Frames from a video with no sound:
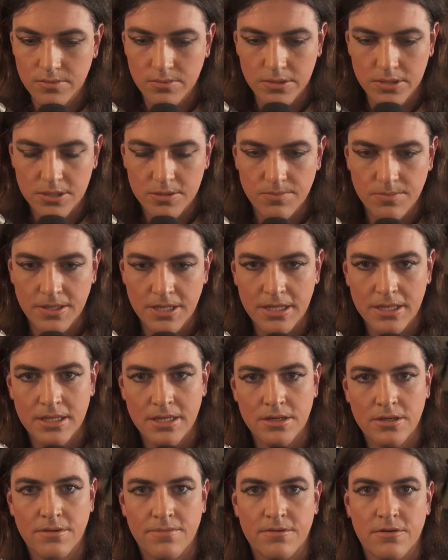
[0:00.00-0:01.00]
which mean
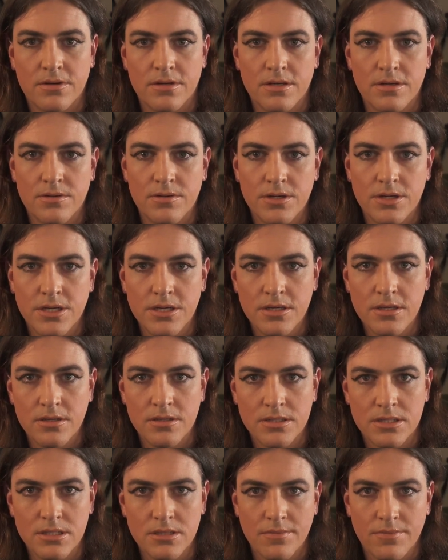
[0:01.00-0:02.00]
that after one hundred
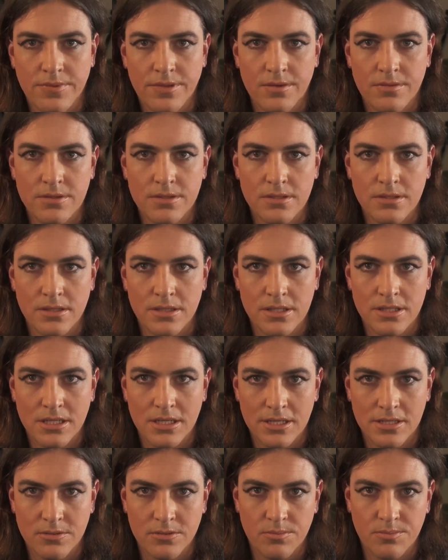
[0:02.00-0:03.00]
years of the original
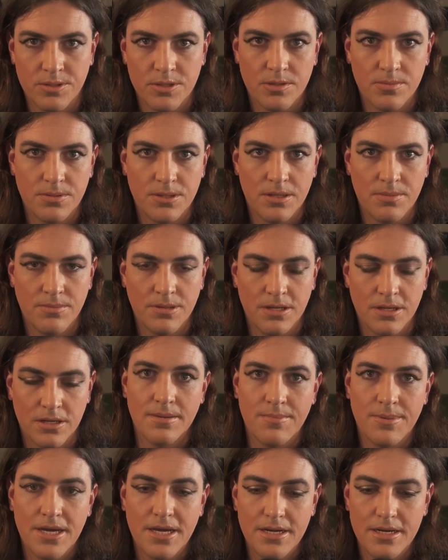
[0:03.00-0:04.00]
intellectual property being
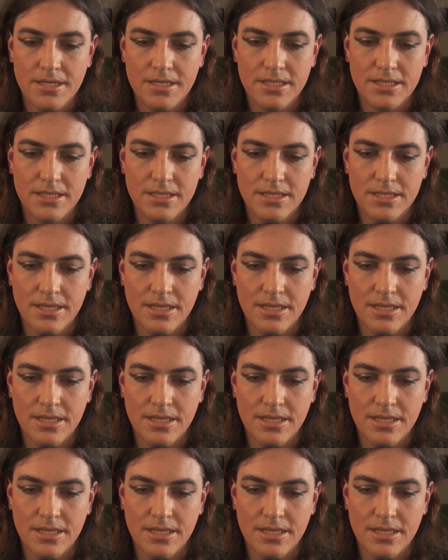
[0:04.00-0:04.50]
patented,